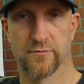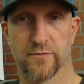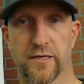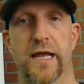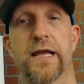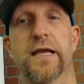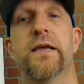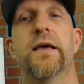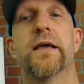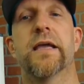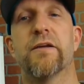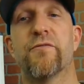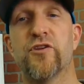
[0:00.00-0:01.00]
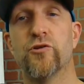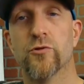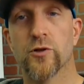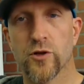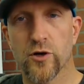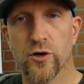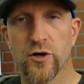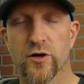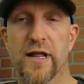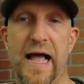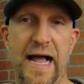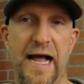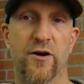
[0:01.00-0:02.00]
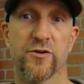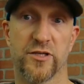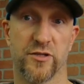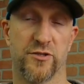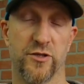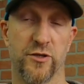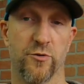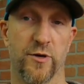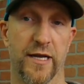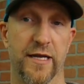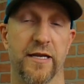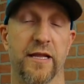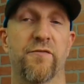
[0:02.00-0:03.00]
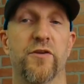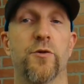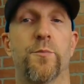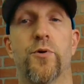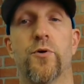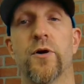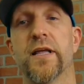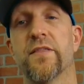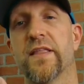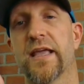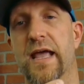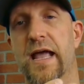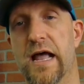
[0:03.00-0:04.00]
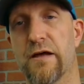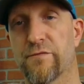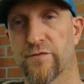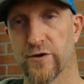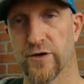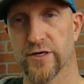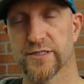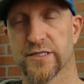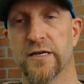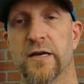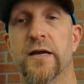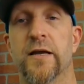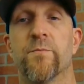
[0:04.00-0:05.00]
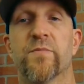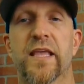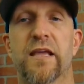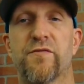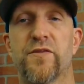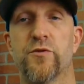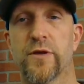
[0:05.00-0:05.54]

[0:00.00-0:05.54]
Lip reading: okay, if you learn how to do it, if you put in the effort, if you